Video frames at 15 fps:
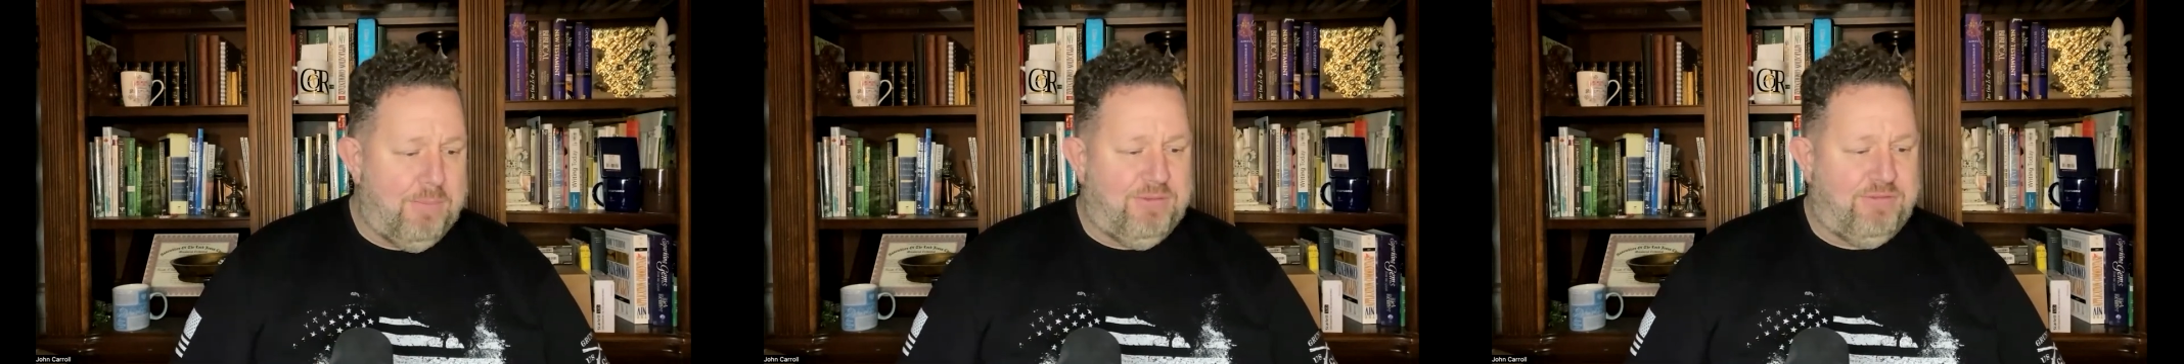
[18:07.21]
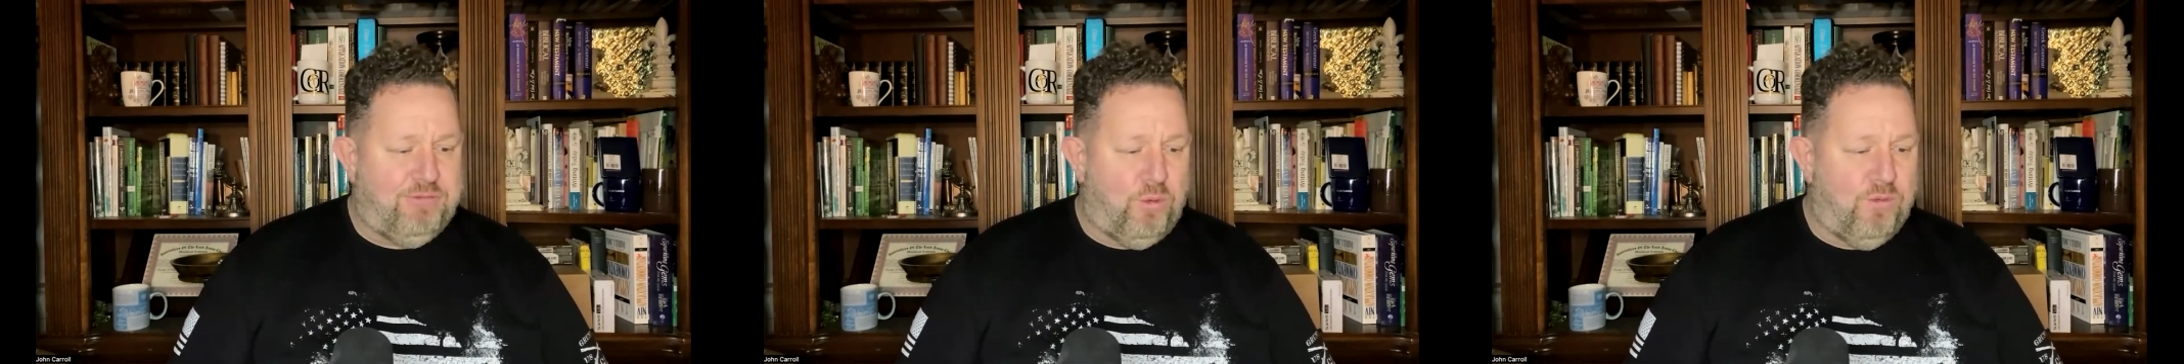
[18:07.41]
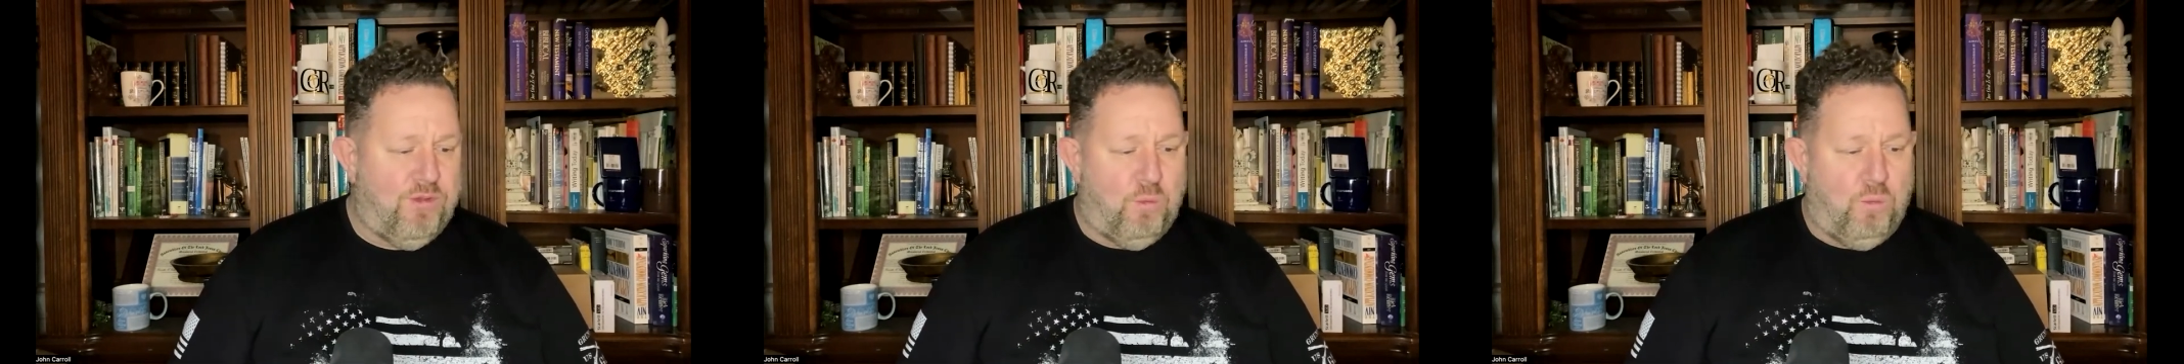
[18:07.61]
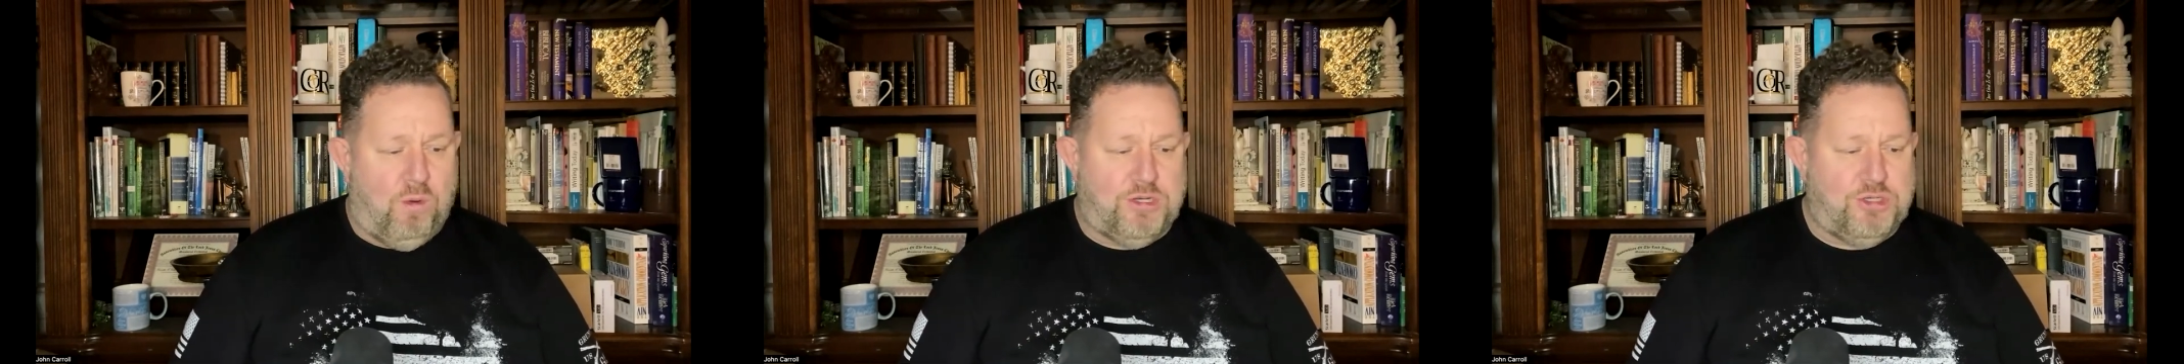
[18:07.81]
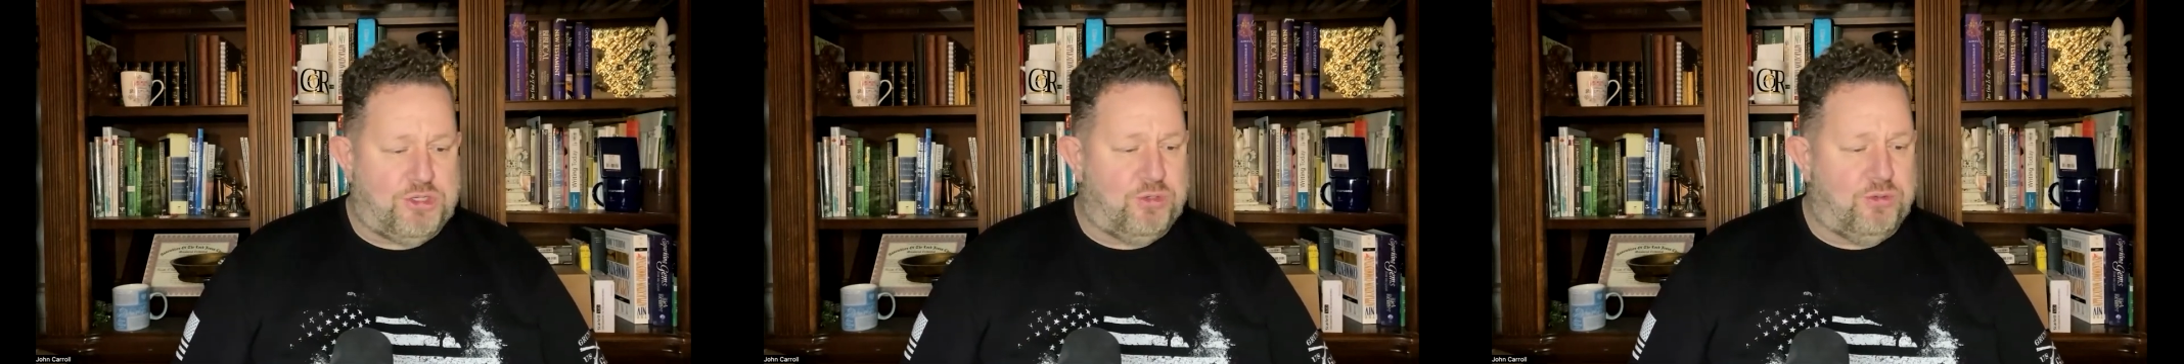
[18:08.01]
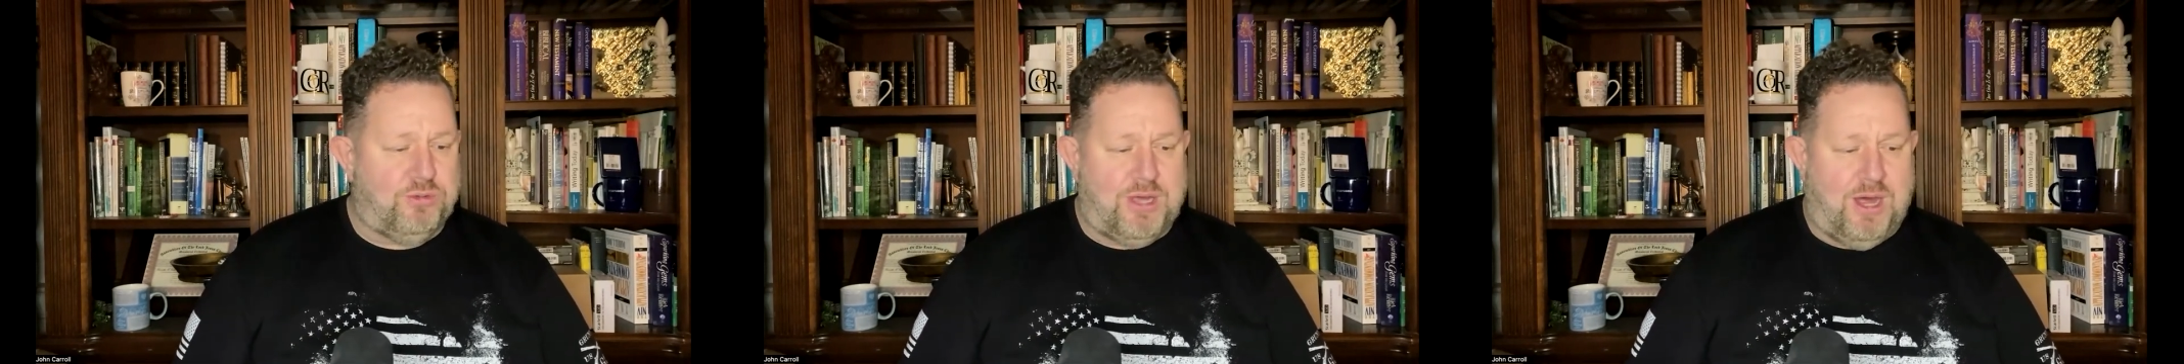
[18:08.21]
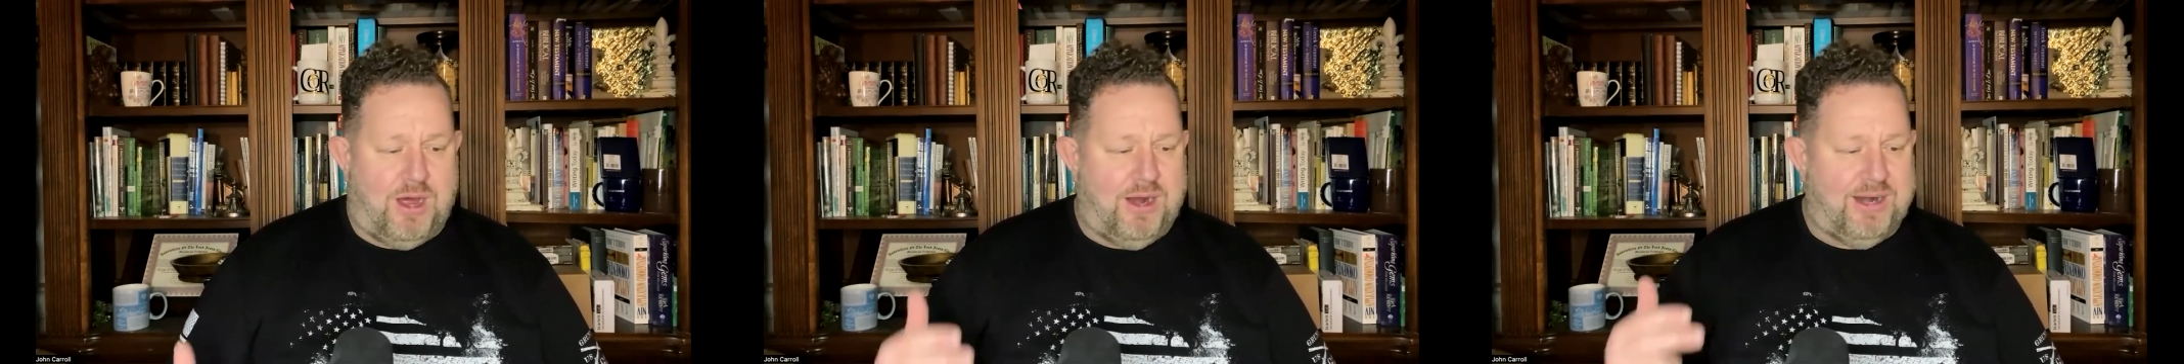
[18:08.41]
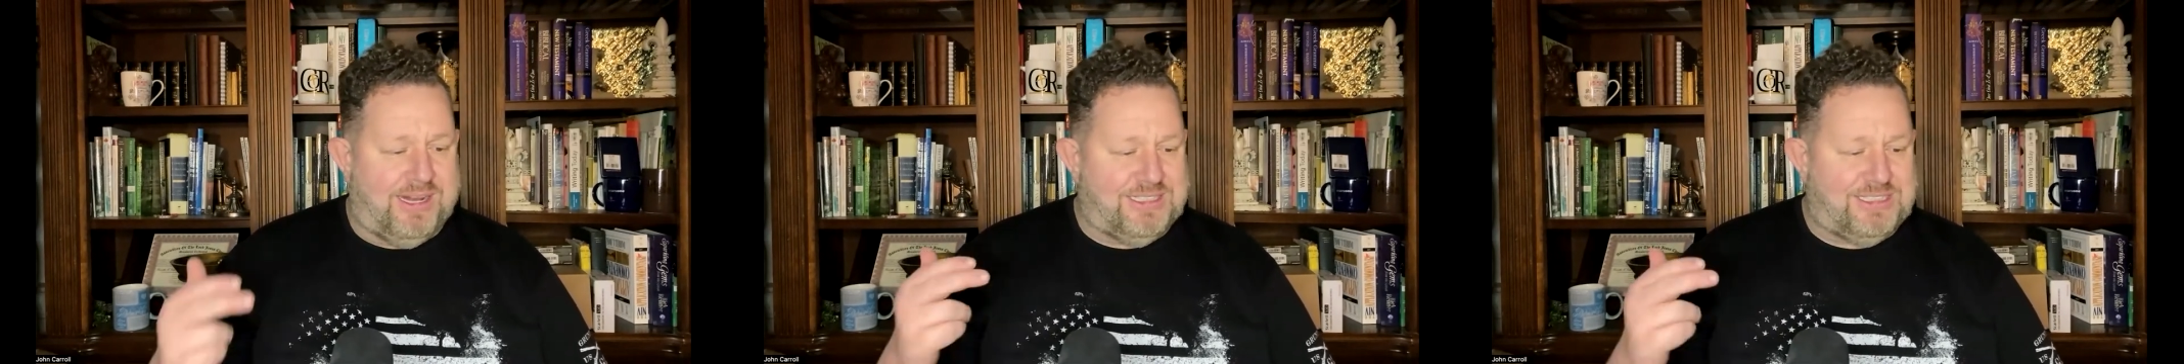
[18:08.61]
before the one true
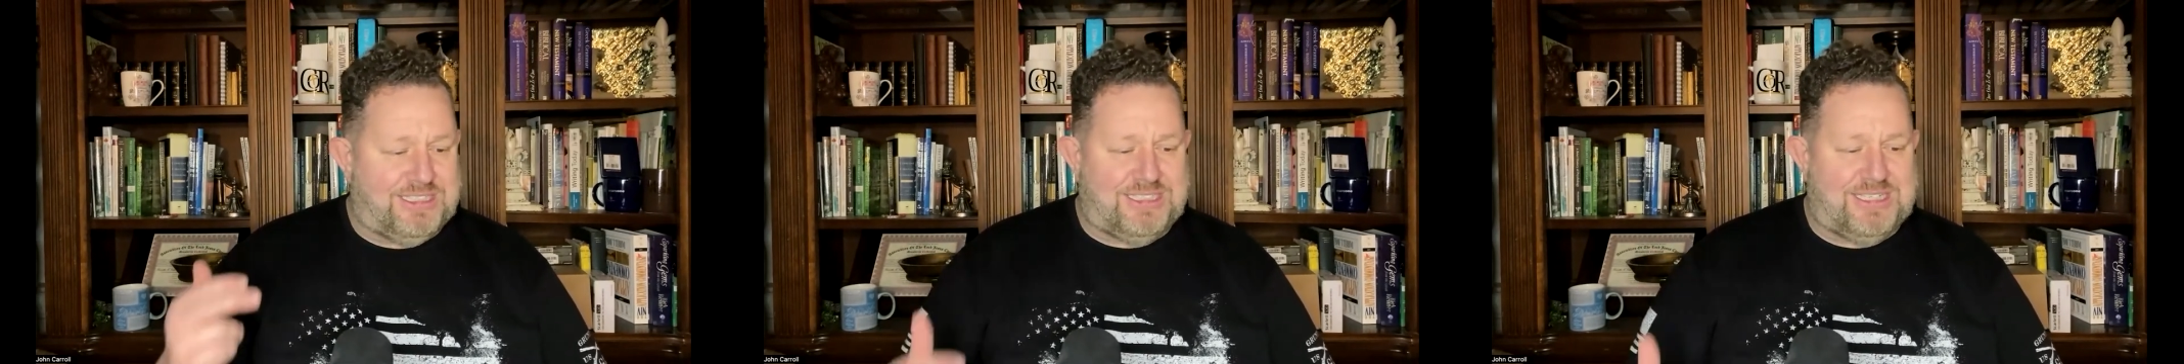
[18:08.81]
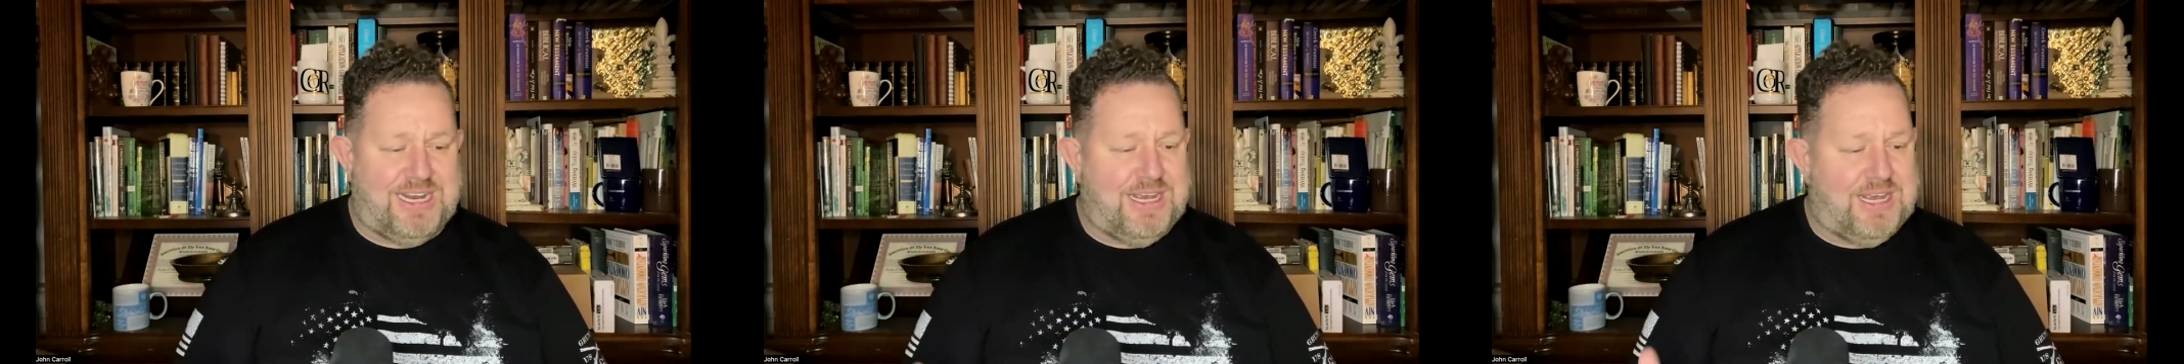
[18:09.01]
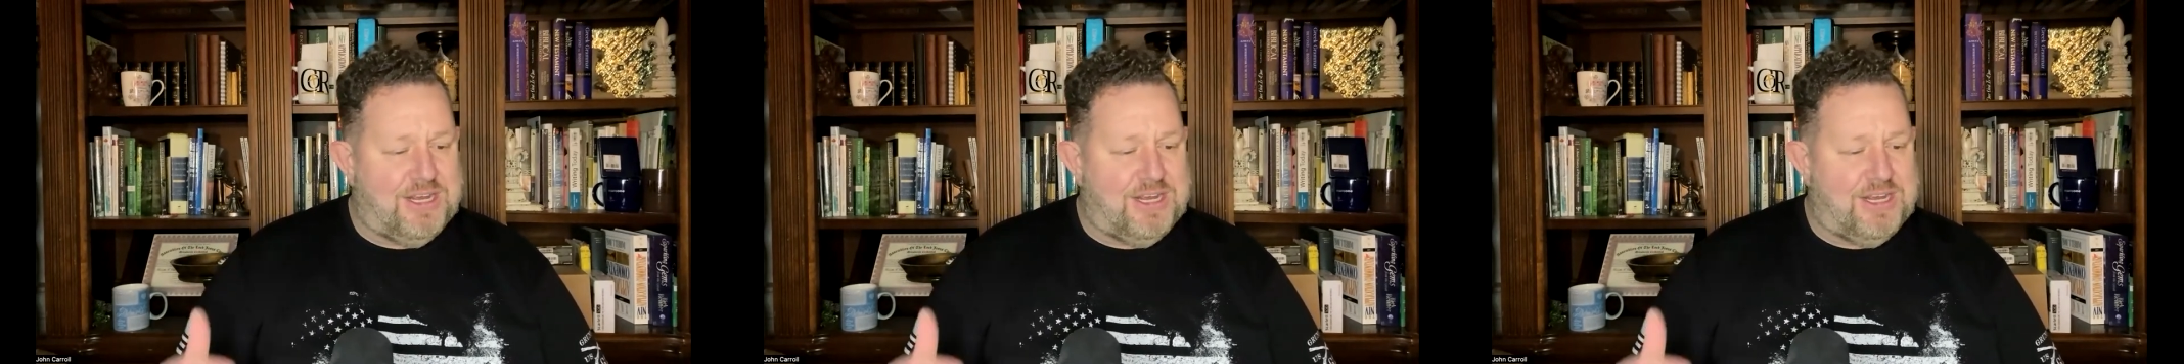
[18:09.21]
God and seek